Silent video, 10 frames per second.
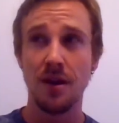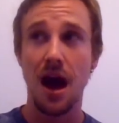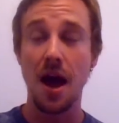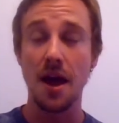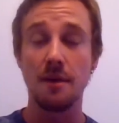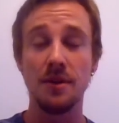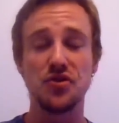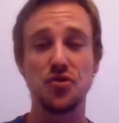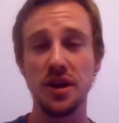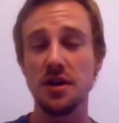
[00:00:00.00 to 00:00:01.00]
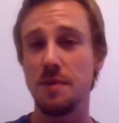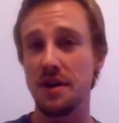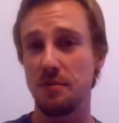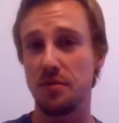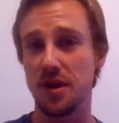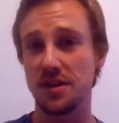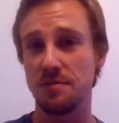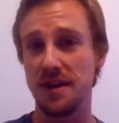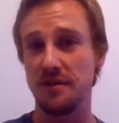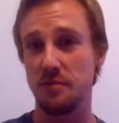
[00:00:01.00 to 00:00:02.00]
I am intrigued by the
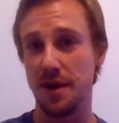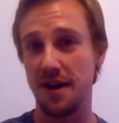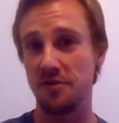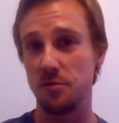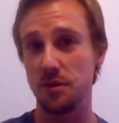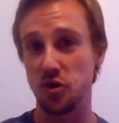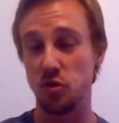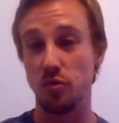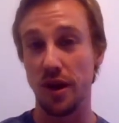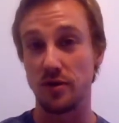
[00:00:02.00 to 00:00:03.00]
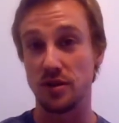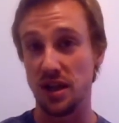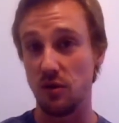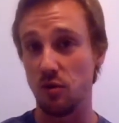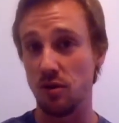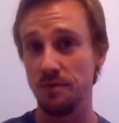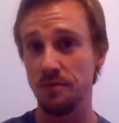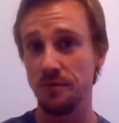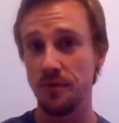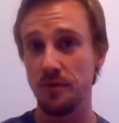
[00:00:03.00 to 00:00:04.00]
prospect of a possible Tomb Raider sequel,
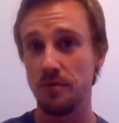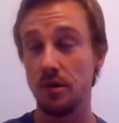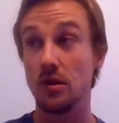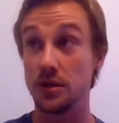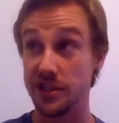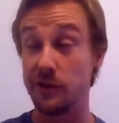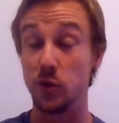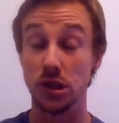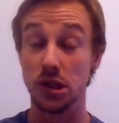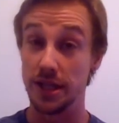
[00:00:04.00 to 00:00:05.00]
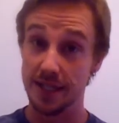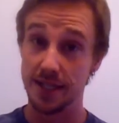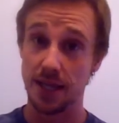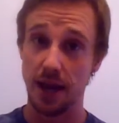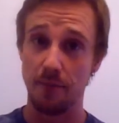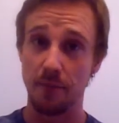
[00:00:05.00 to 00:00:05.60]
a sequel to this game.